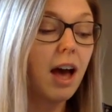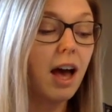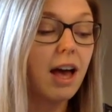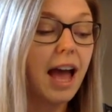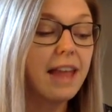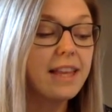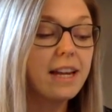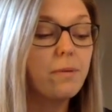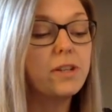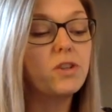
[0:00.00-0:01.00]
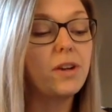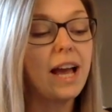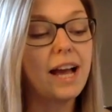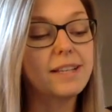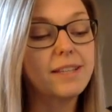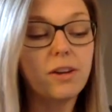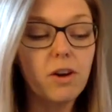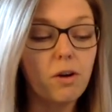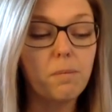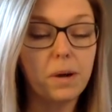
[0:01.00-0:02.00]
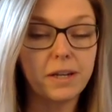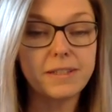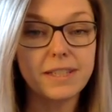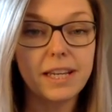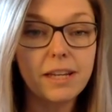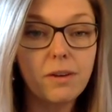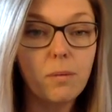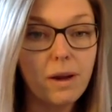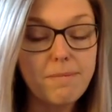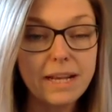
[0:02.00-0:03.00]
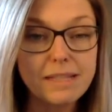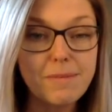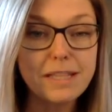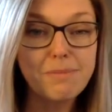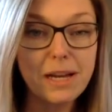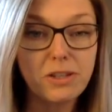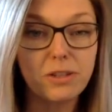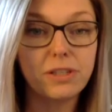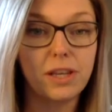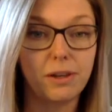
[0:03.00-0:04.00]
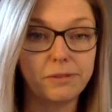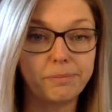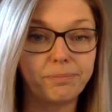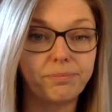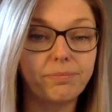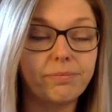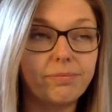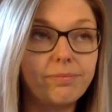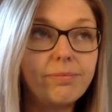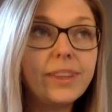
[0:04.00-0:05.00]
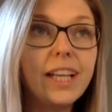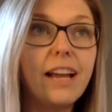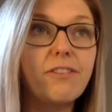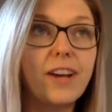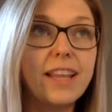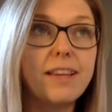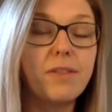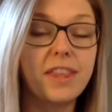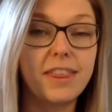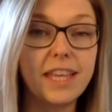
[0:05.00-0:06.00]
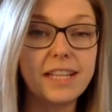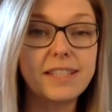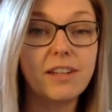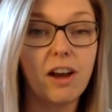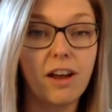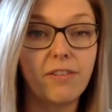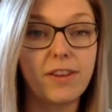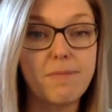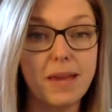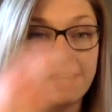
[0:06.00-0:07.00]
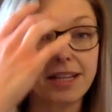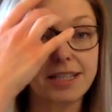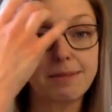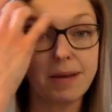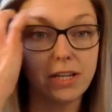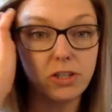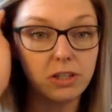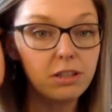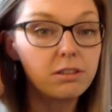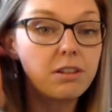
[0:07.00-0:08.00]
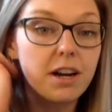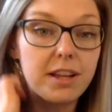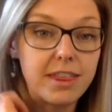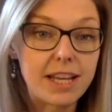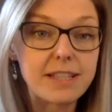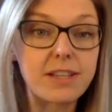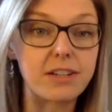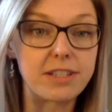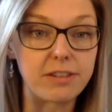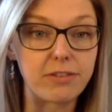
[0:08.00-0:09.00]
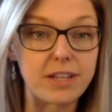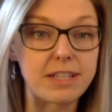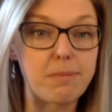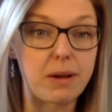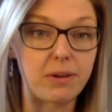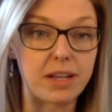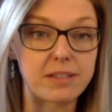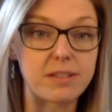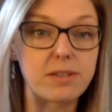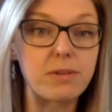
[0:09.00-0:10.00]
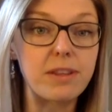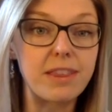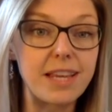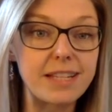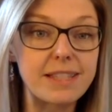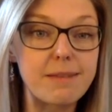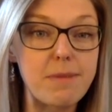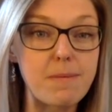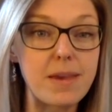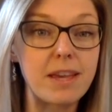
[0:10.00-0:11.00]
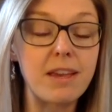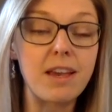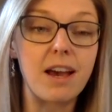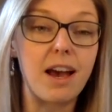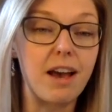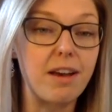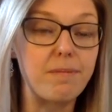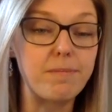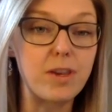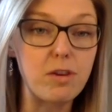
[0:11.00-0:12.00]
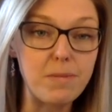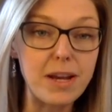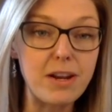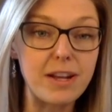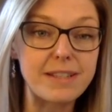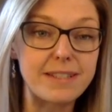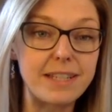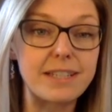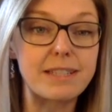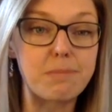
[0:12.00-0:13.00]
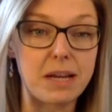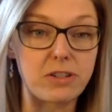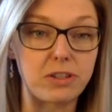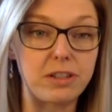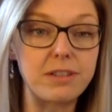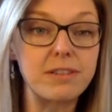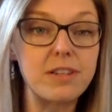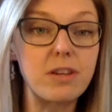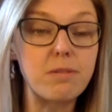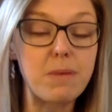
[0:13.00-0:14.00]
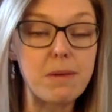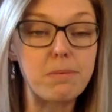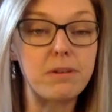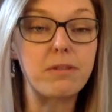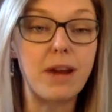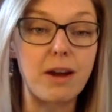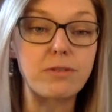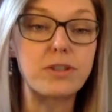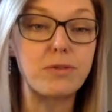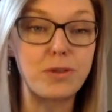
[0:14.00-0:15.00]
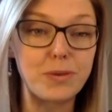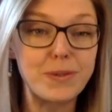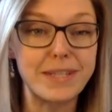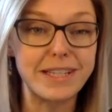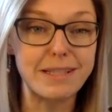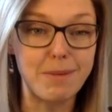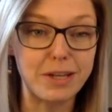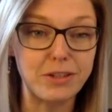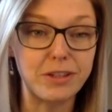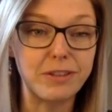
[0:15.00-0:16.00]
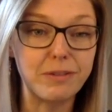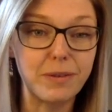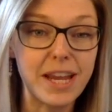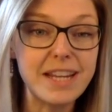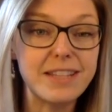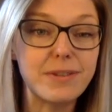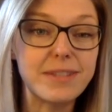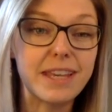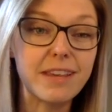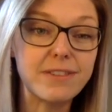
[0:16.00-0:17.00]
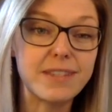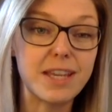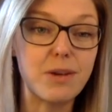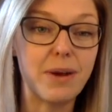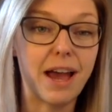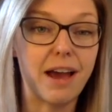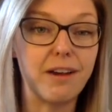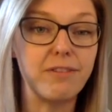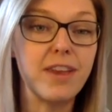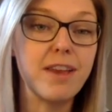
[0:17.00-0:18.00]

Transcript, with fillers: Uh, and then I want you to ask your home person what makes me special to you. I find that the things that often make us special are things that are different about us. So the things that maybe um, you might not see as special. People around you do see as special, right? Those gifts that you have.